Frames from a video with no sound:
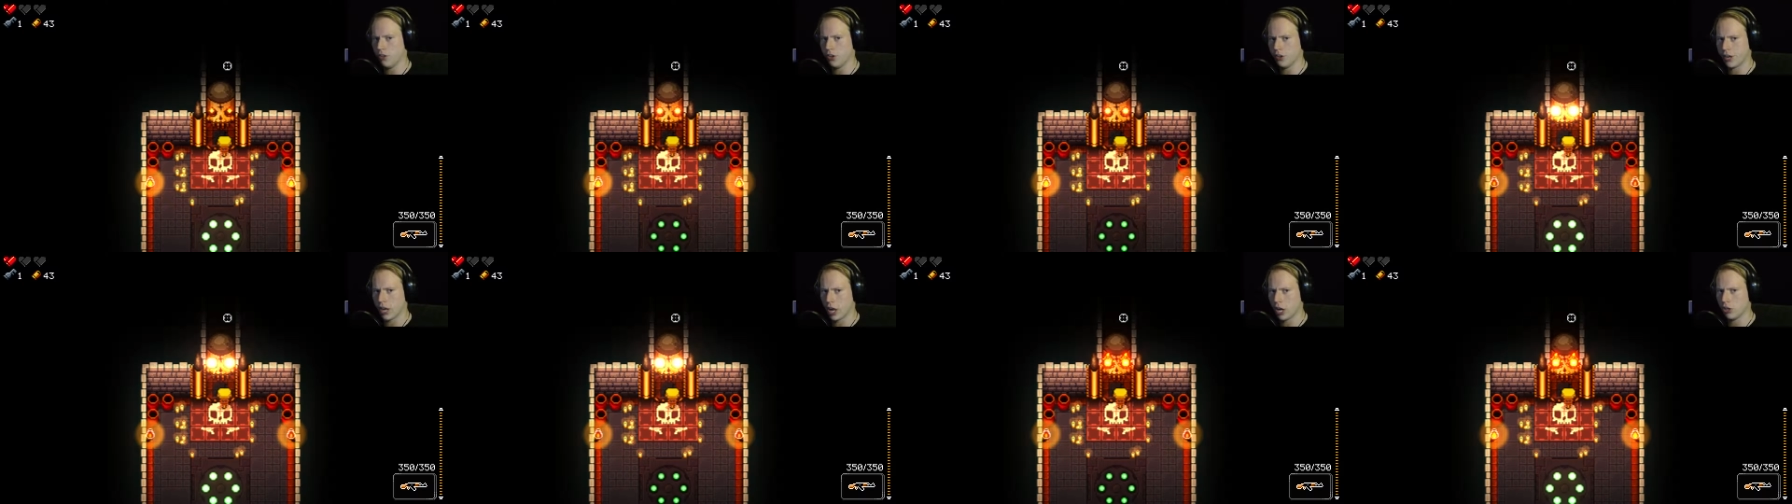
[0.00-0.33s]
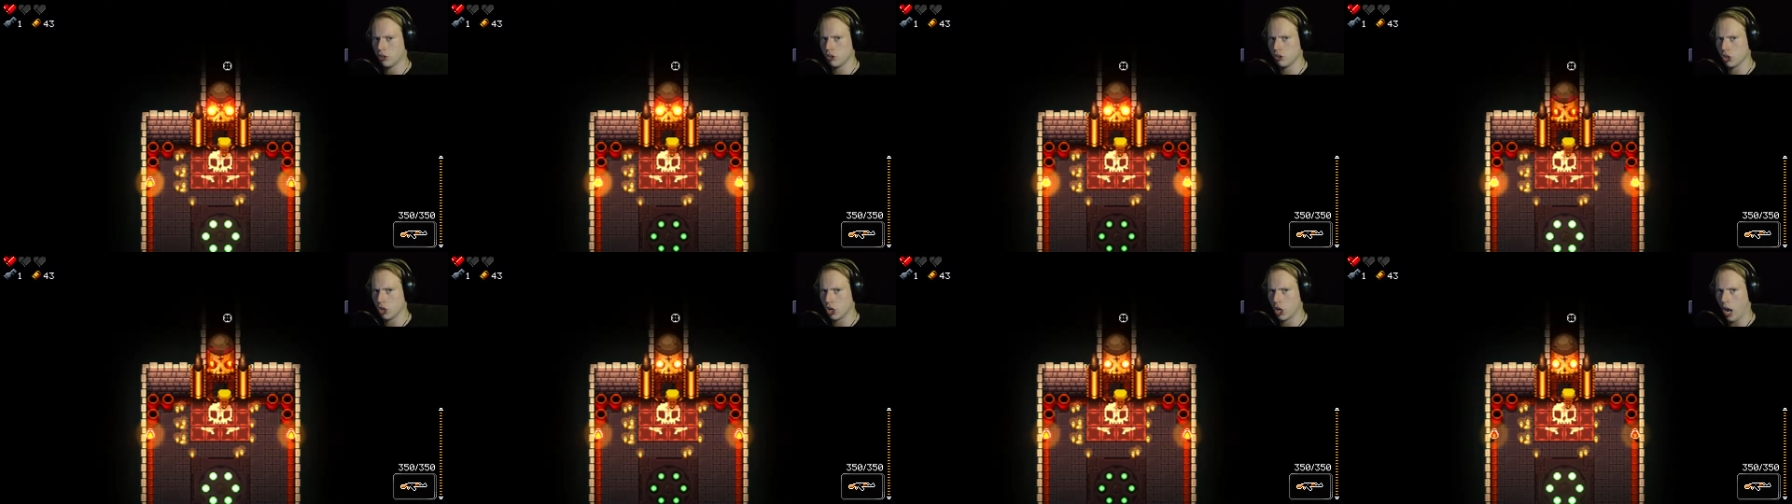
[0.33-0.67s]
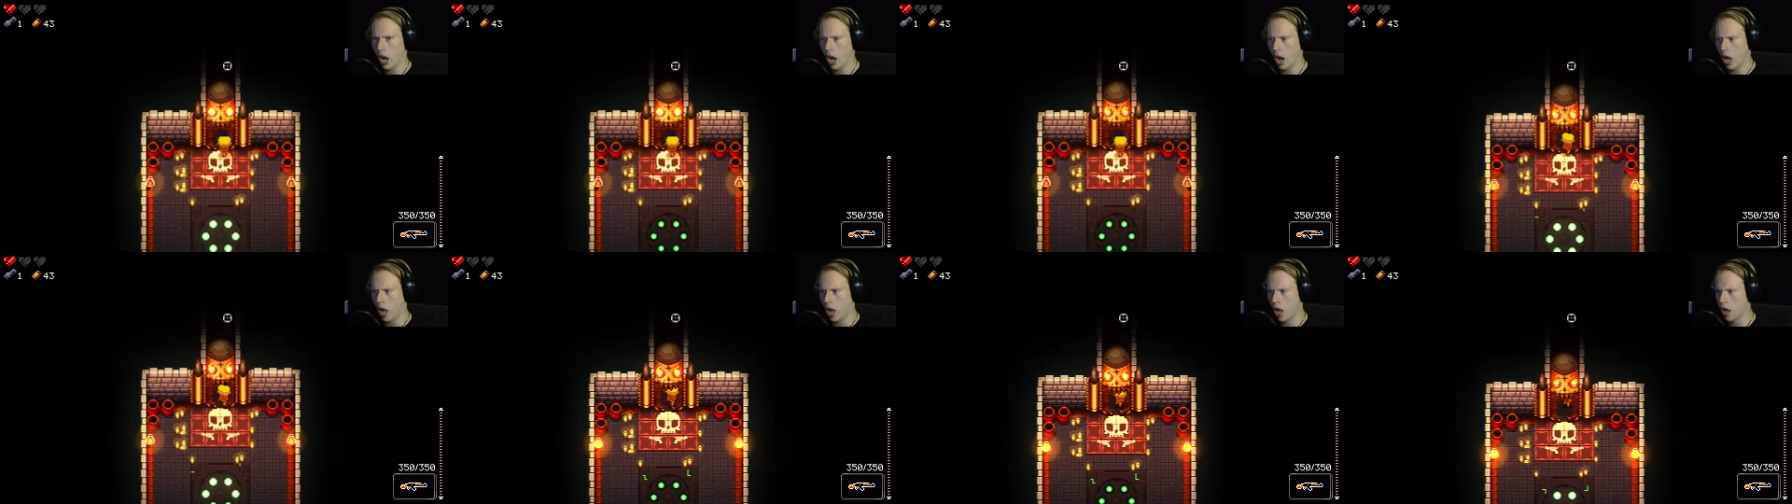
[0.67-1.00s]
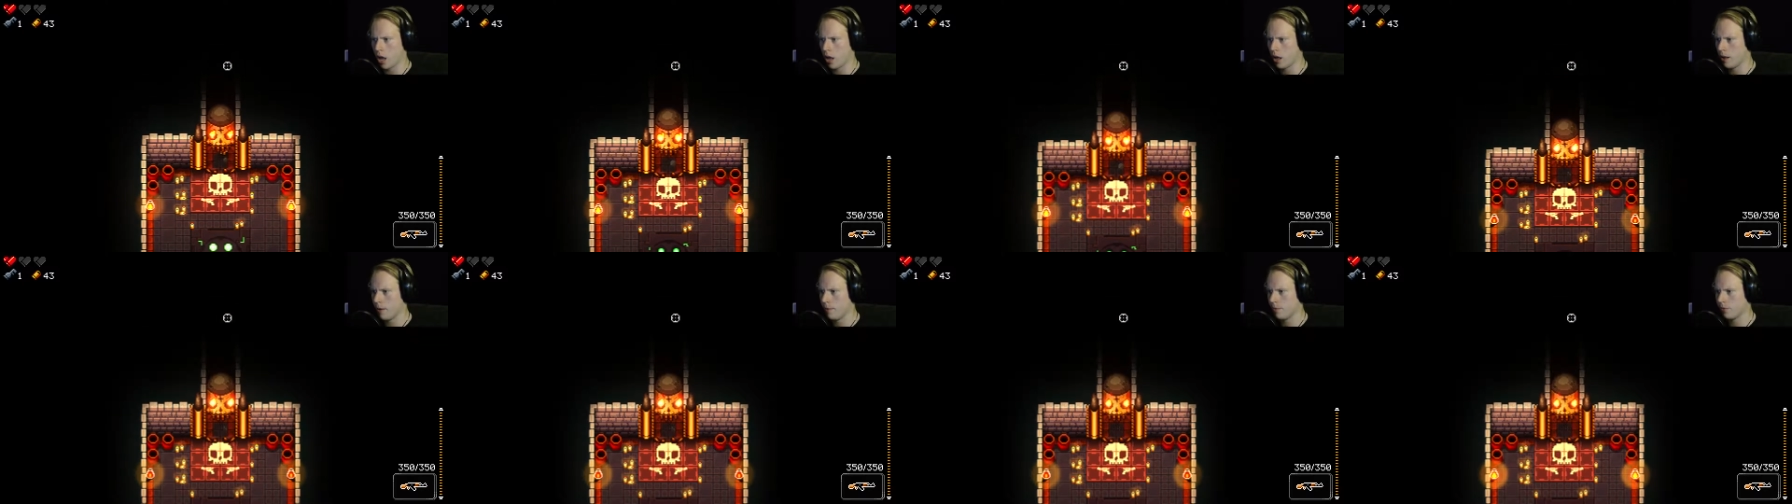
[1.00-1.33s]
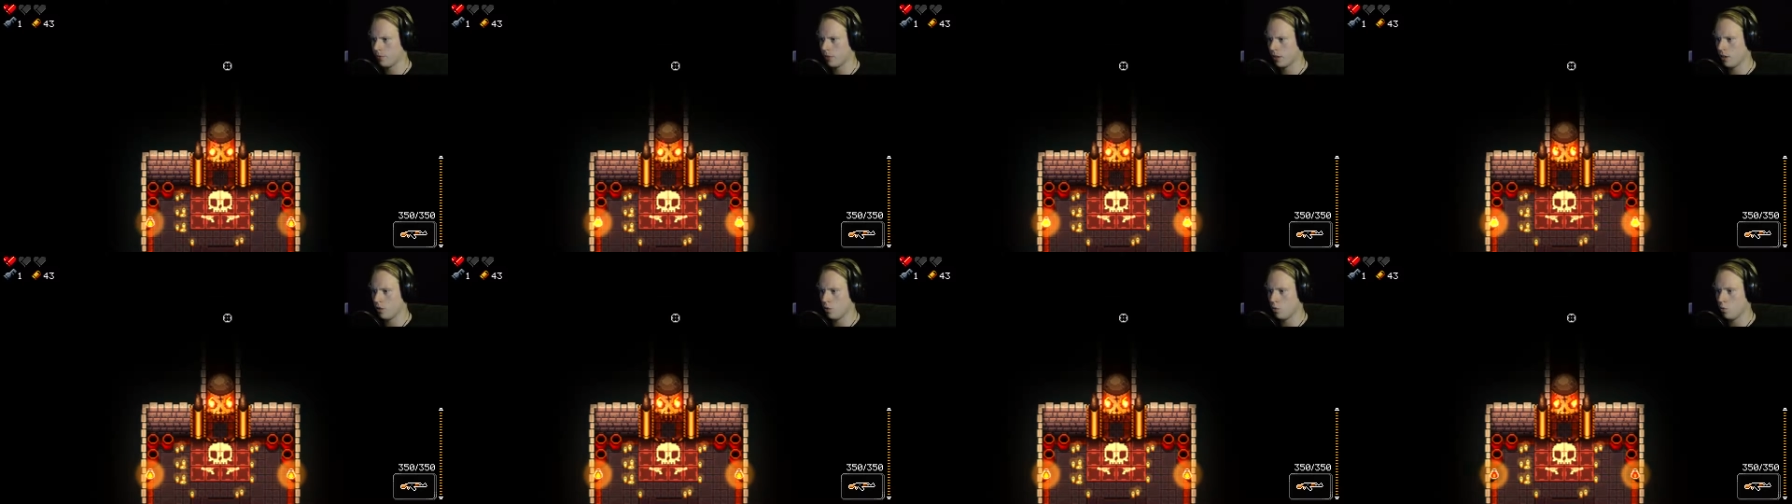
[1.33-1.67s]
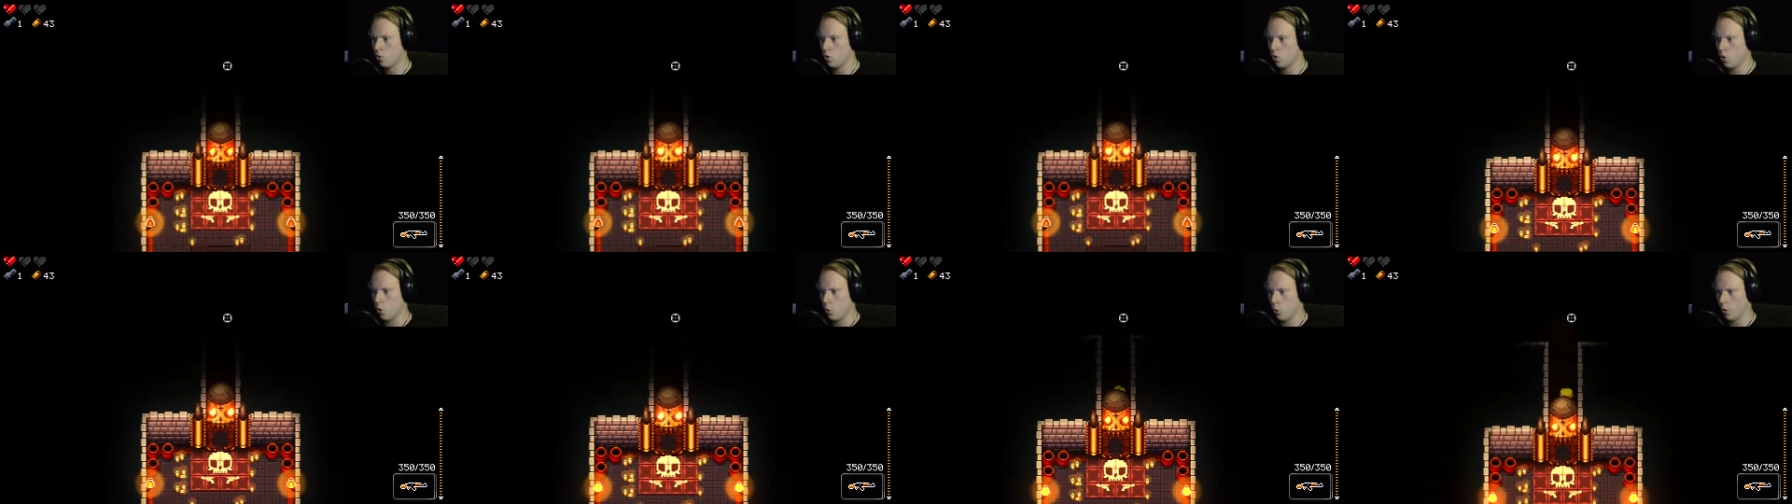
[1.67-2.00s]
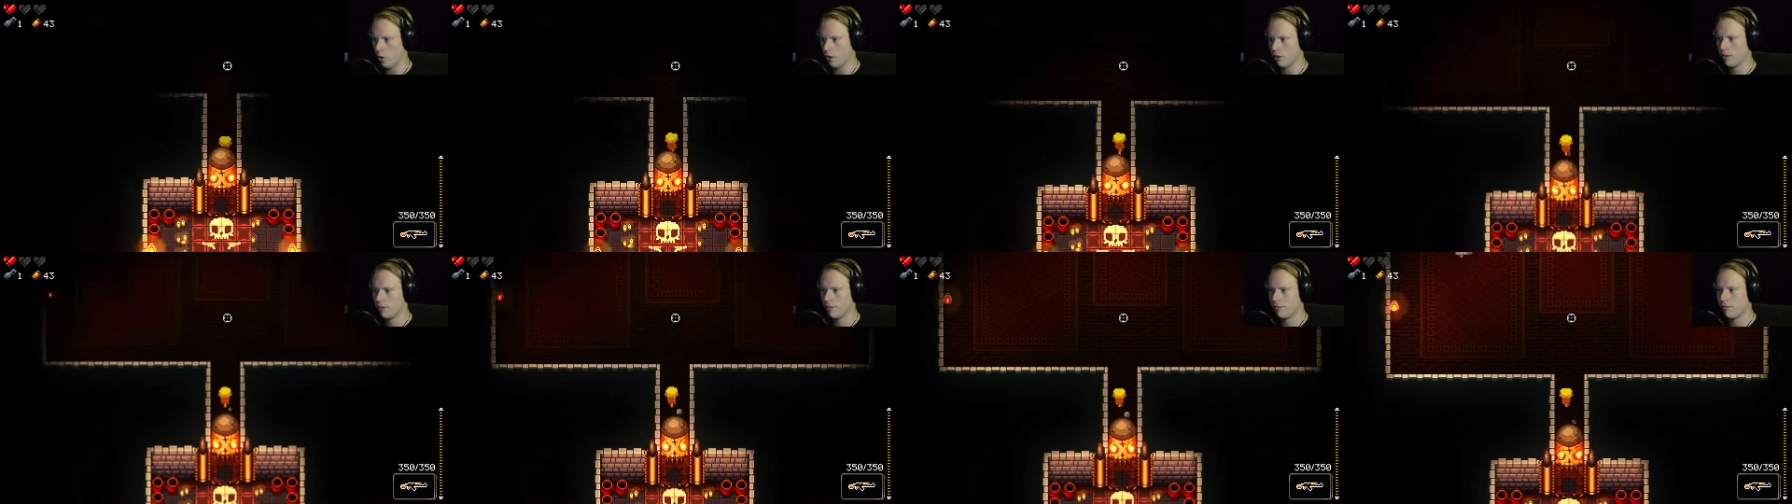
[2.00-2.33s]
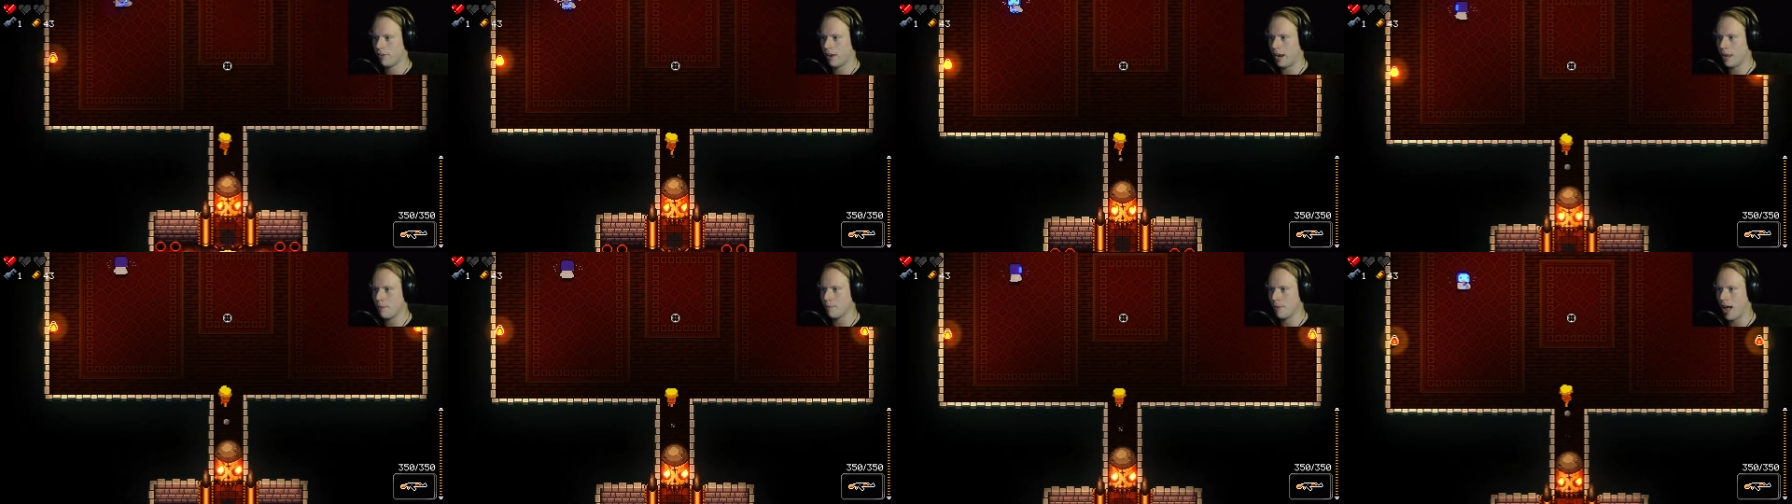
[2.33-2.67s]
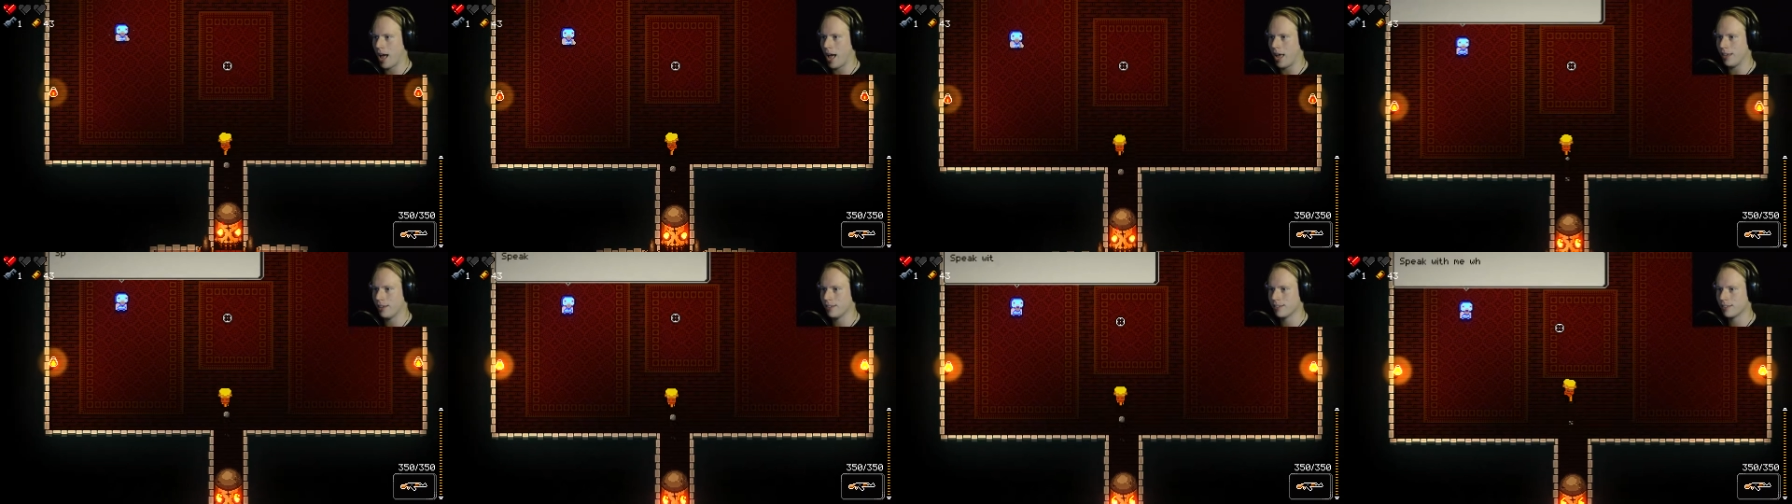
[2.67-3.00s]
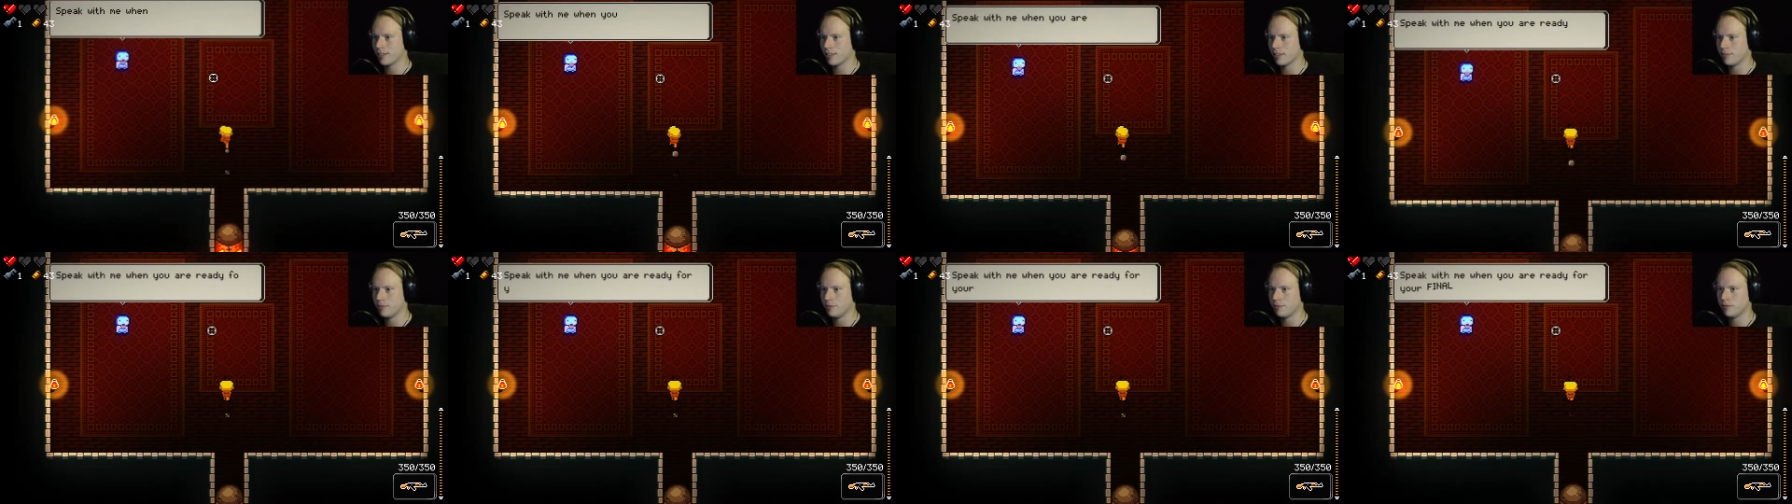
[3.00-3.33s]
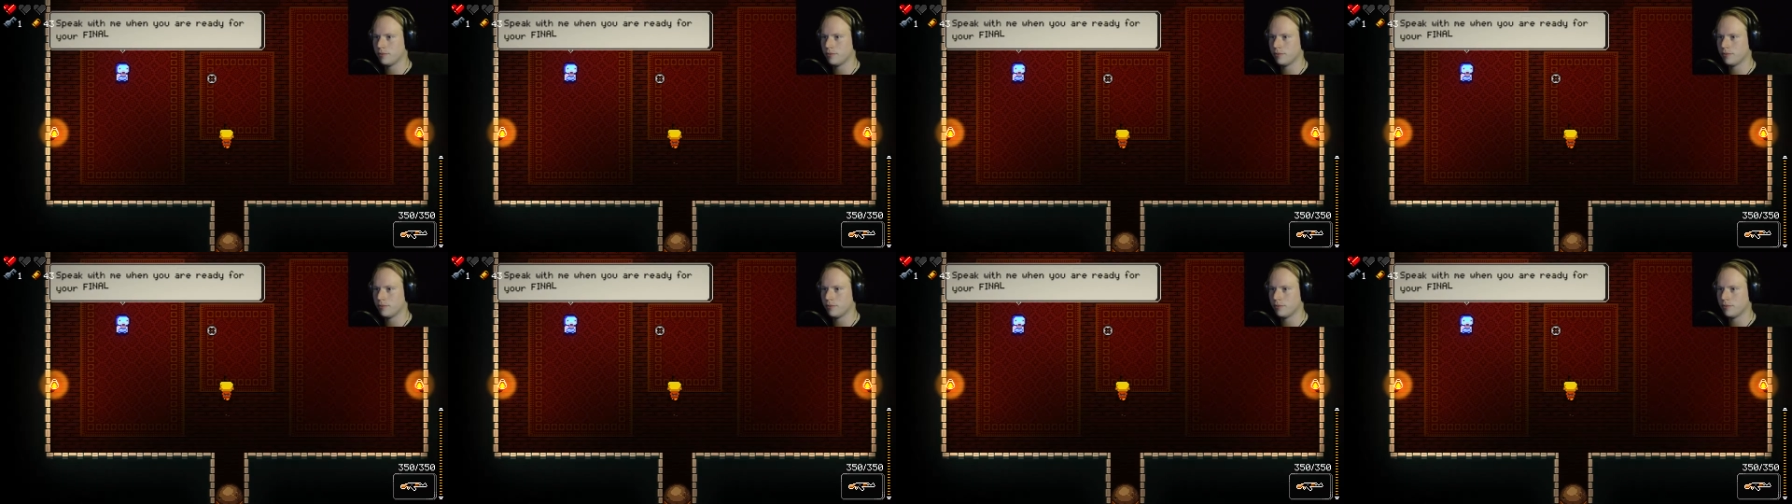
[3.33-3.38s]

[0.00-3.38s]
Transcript: the Gungeon. Ooh, flame eyes.